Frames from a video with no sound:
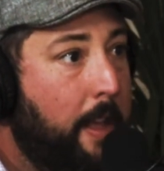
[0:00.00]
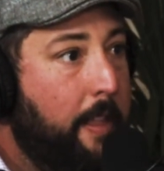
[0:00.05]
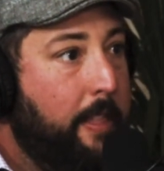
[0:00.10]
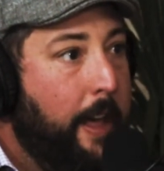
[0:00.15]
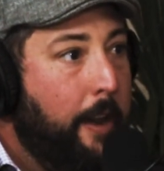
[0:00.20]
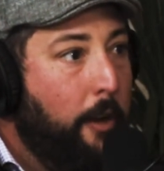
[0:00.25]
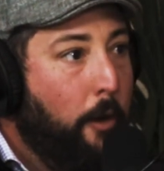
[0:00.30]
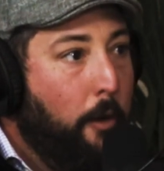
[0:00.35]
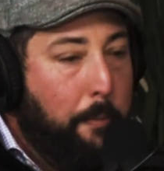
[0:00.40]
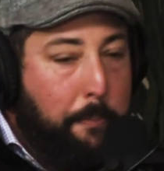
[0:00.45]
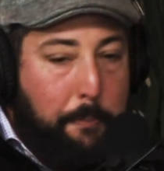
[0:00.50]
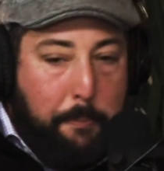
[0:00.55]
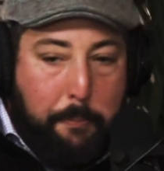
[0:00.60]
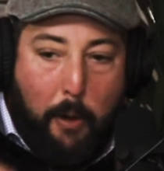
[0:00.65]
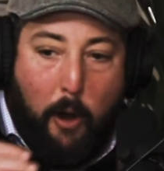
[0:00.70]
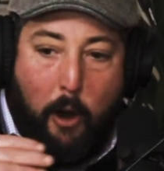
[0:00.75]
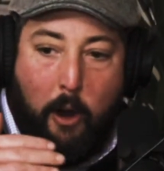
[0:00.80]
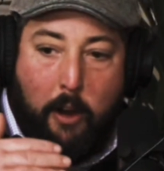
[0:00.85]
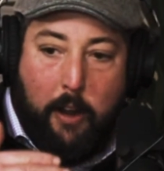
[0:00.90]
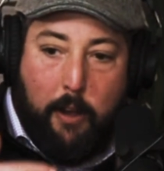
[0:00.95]
That whole
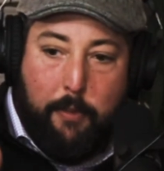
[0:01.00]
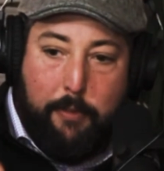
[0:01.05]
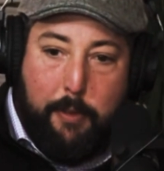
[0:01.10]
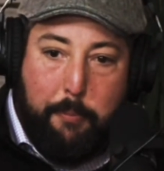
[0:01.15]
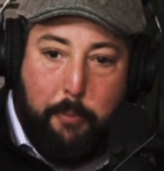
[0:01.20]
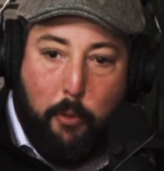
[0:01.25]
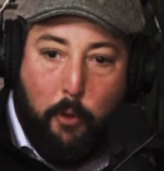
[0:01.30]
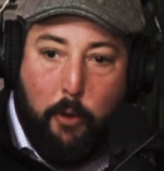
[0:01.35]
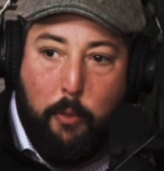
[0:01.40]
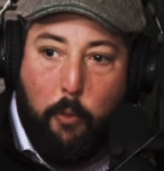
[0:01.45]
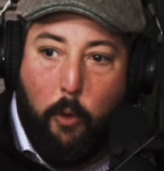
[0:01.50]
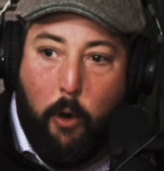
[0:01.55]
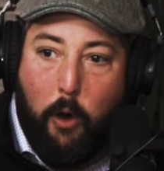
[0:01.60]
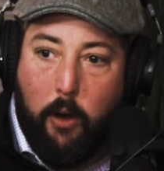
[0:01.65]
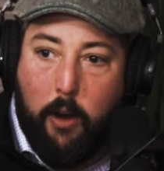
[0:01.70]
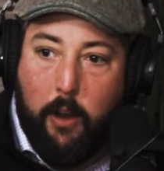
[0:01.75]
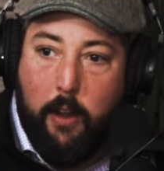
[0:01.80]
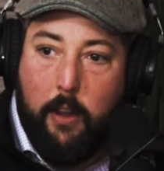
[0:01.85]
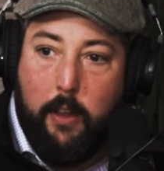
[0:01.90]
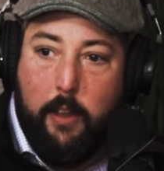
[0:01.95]
part of the
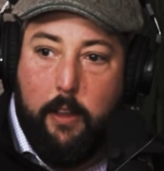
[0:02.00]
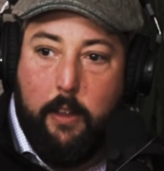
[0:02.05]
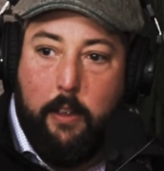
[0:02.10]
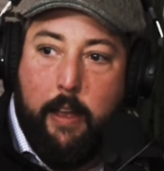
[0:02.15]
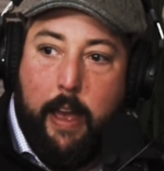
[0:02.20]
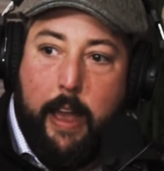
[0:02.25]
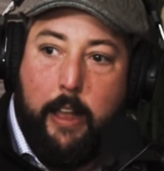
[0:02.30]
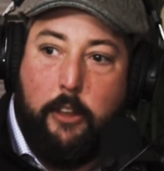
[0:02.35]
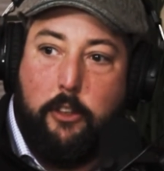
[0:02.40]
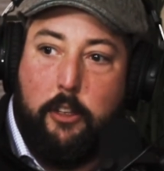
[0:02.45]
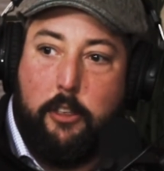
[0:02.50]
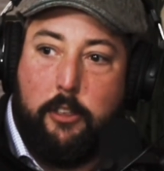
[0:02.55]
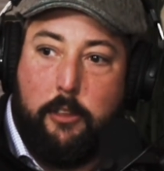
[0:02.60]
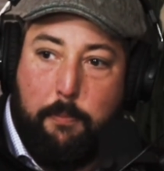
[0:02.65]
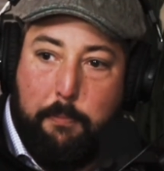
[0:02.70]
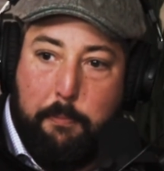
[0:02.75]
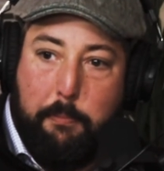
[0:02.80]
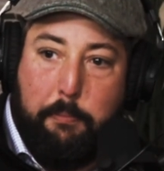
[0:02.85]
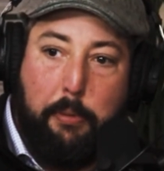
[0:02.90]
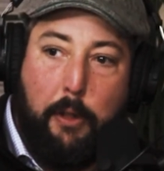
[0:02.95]
boardwalk had just
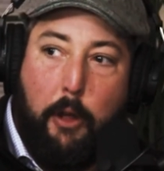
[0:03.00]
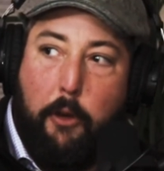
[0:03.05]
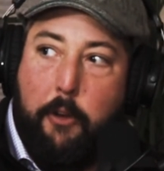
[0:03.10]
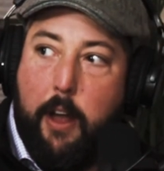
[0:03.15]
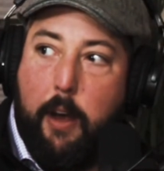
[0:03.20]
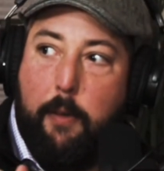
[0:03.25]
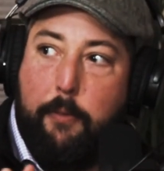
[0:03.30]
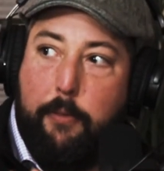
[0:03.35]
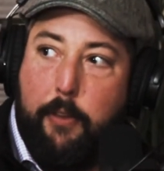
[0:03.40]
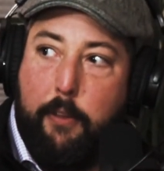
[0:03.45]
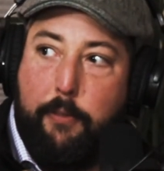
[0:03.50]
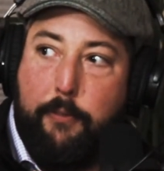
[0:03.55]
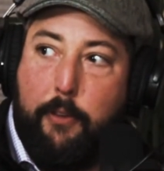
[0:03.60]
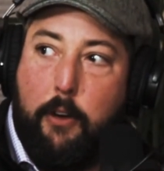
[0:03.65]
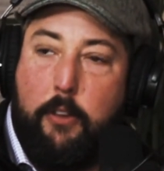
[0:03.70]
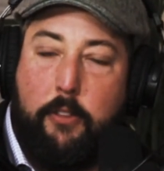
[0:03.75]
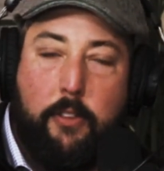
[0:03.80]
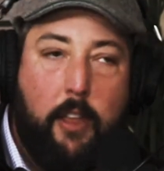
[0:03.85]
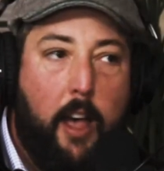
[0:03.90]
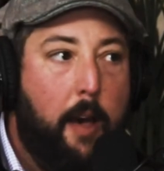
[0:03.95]
blown up for the
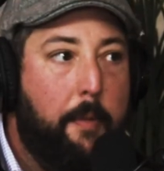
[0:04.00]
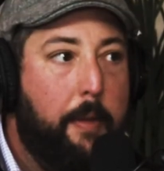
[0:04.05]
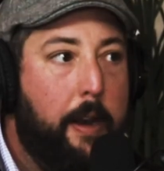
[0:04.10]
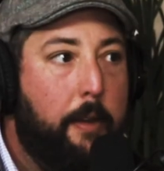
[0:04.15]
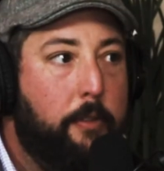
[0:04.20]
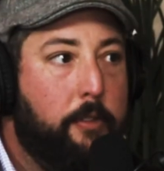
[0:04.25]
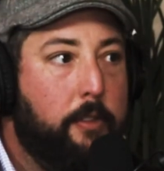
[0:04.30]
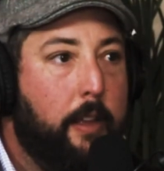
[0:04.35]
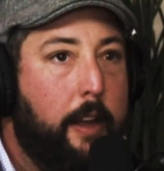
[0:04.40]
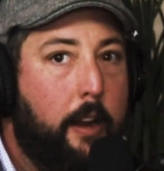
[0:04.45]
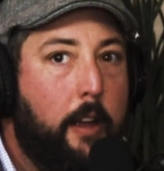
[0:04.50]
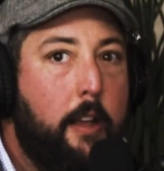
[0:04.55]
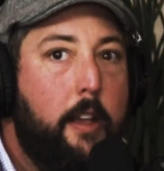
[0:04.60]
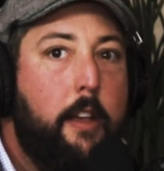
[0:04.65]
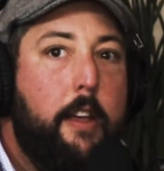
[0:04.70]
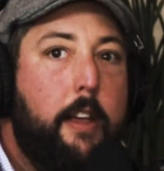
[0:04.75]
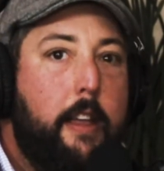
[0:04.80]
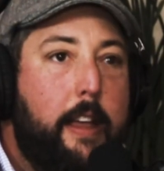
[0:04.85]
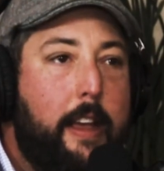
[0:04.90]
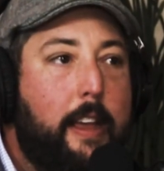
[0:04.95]
first time, and it was like,
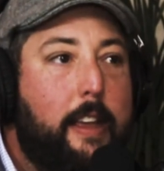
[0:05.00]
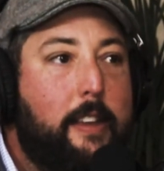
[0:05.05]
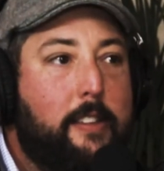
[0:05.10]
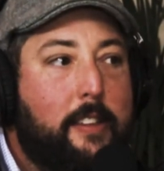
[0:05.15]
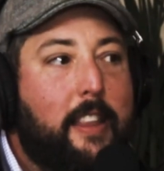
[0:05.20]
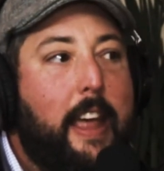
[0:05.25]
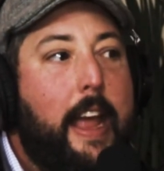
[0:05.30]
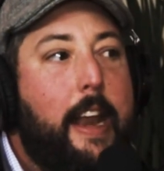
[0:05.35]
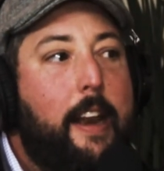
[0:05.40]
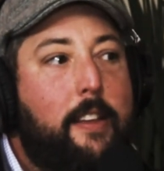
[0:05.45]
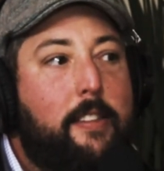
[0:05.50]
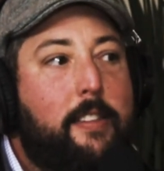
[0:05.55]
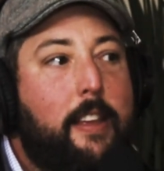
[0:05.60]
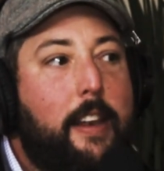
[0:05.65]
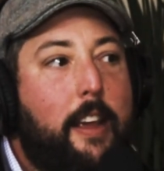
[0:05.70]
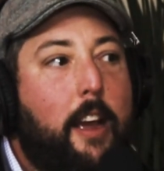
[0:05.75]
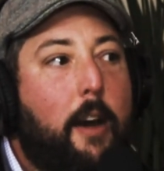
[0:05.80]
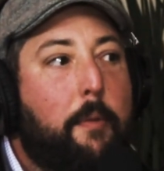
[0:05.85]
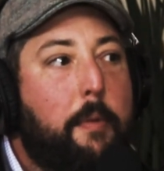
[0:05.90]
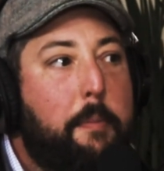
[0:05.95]
is Atlantic
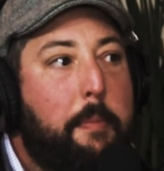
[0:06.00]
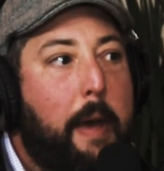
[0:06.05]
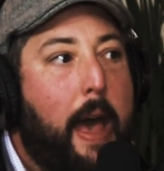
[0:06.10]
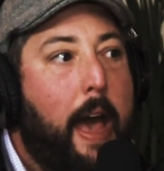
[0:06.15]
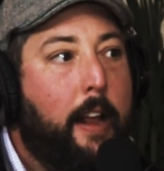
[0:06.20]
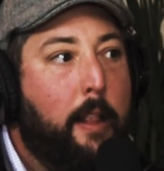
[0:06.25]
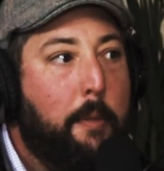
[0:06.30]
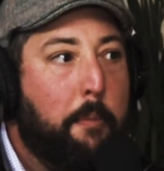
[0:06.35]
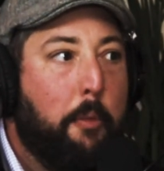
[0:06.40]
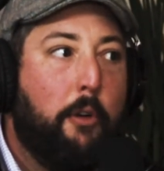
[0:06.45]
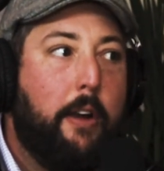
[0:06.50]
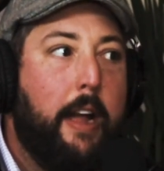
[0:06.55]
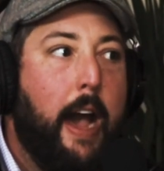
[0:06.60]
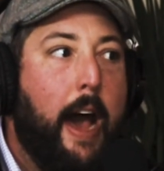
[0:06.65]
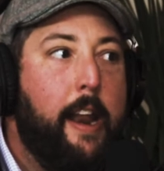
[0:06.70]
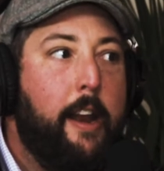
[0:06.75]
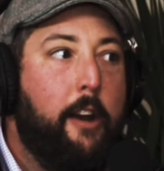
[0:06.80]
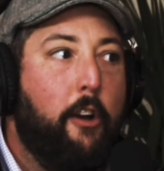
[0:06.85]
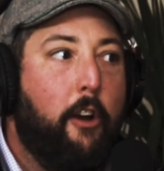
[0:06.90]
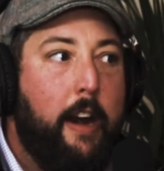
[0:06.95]
City coming back?
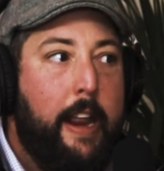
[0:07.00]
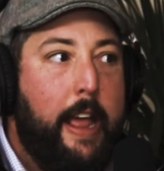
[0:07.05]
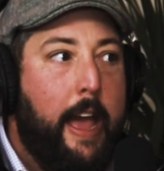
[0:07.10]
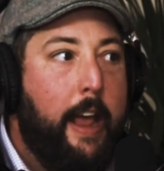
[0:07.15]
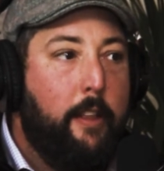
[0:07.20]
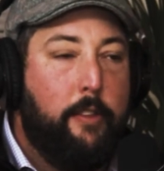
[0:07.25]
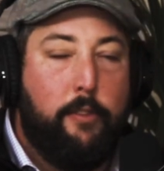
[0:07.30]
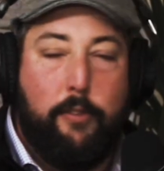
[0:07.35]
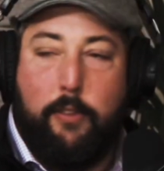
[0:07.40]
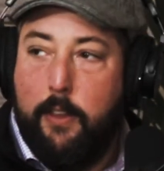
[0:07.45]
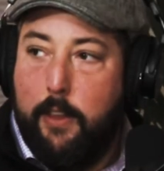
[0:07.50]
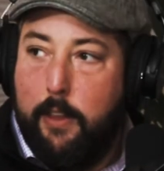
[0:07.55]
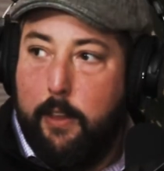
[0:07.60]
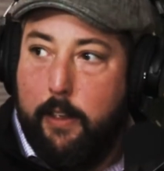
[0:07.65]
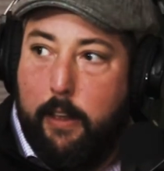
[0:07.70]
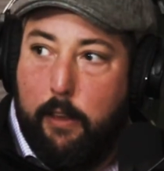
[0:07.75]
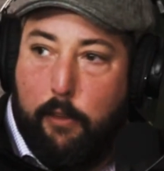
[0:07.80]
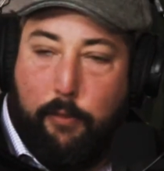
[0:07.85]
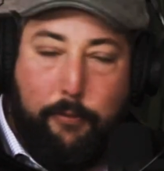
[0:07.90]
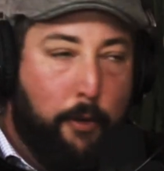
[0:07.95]
Borgata had already had its
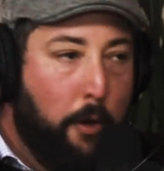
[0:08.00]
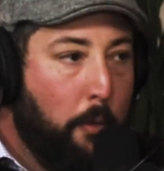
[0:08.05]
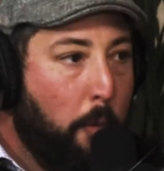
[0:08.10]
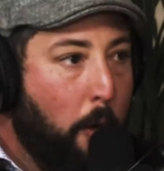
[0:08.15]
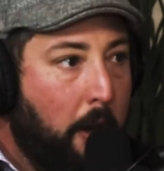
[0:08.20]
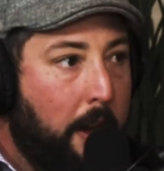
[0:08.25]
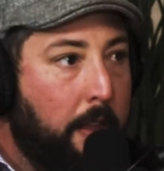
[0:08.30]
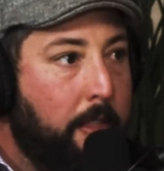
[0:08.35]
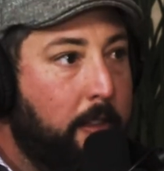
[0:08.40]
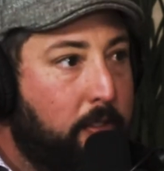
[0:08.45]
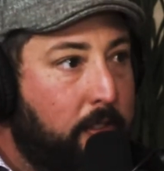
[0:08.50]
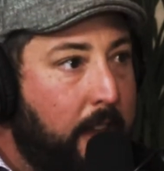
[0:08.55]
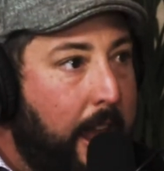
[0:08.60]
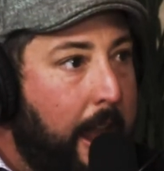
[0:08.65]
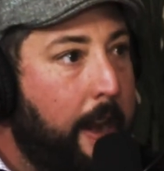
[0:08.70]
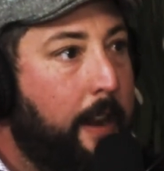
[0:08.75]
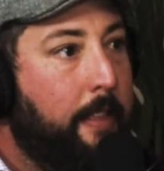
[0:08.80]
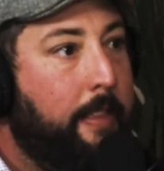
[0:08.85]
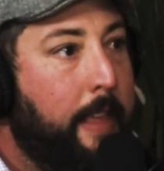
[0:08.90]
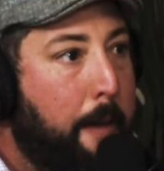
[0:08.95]
footwork in the
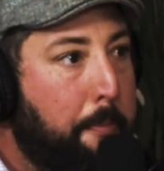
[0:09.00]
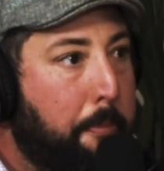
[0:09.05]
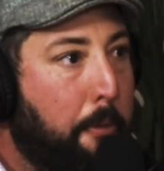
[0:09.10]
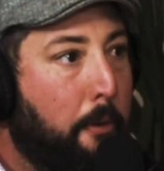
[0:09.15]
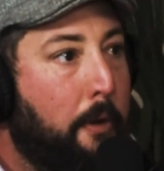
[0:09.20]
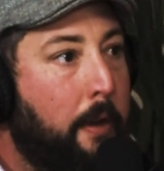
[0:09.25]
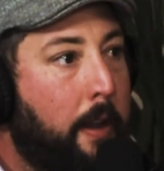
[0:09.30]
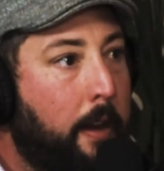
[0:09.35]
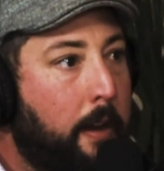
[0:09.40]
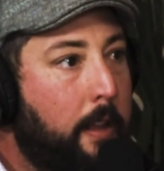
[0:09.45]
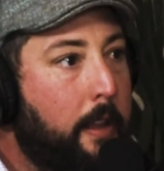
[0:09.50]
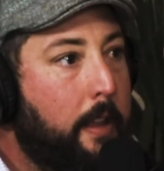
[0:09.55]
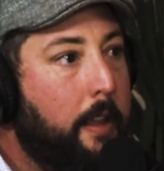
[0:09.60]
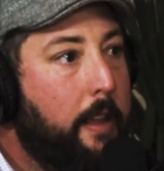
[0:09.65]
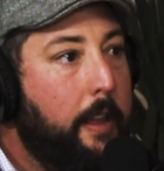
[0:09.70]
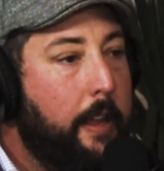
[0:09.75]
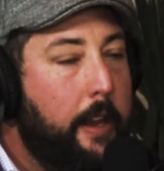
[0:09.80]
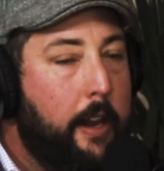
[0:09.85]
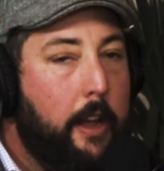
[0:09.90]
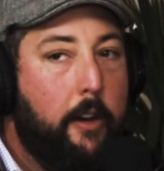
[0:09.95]
sand at that point.
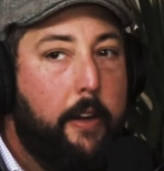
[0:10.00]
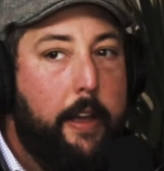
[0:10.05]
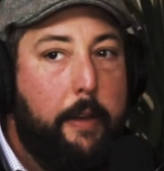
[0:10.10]
Yeah.